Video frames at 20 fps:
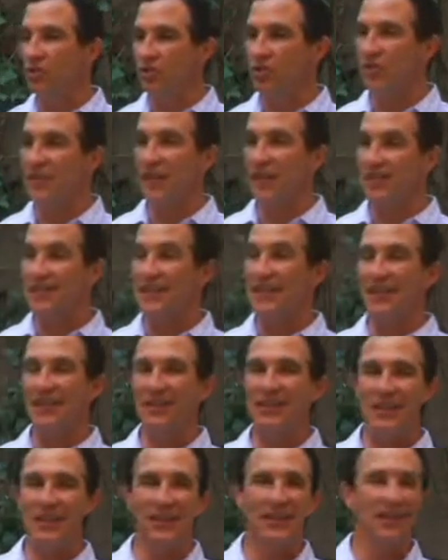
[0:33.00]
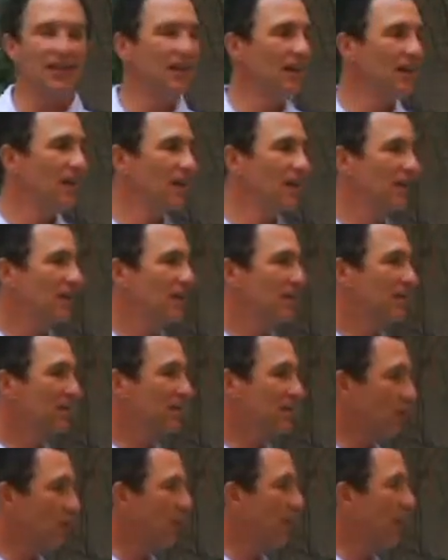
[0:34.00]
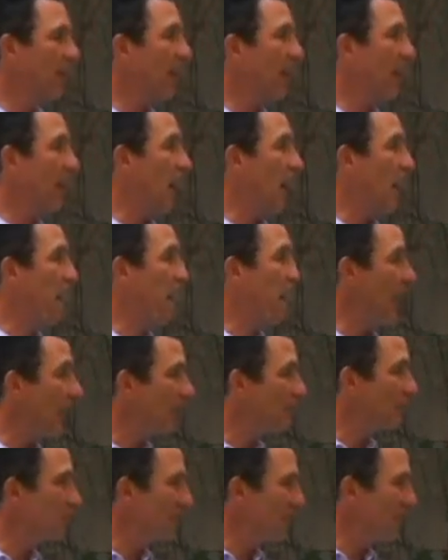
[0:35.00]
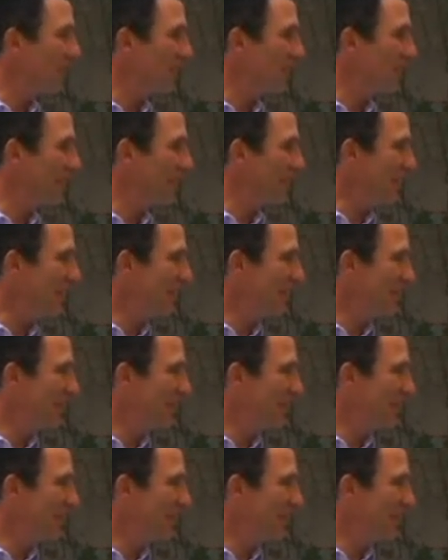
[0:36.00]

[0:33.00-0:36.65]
they did the survey anonymously